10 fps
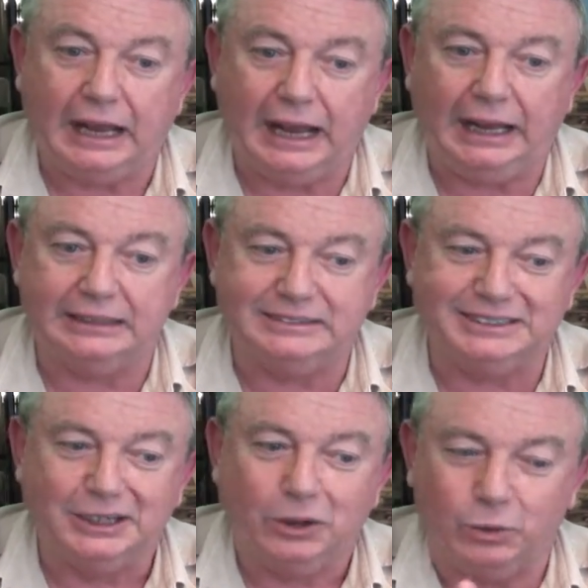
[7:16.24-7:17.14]
and
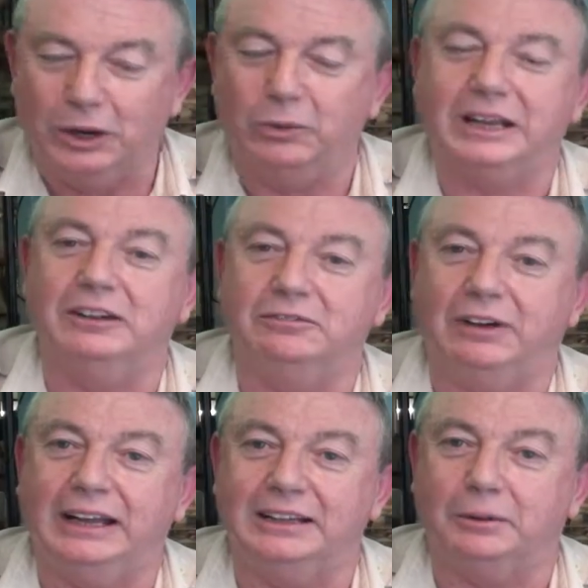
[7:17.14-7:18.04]
where we can
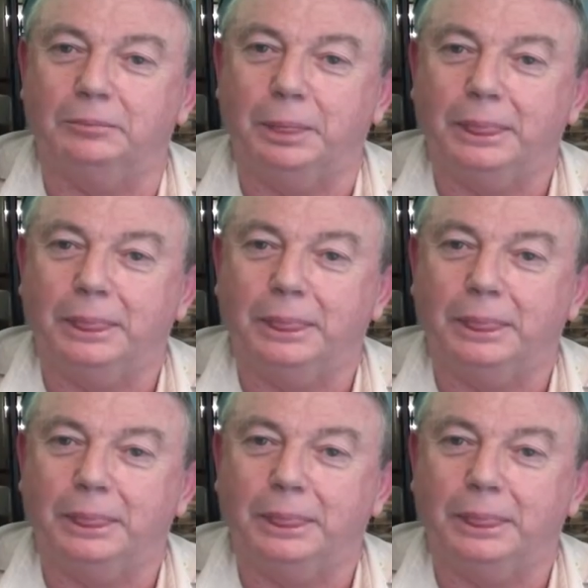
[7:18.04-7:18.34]
find them.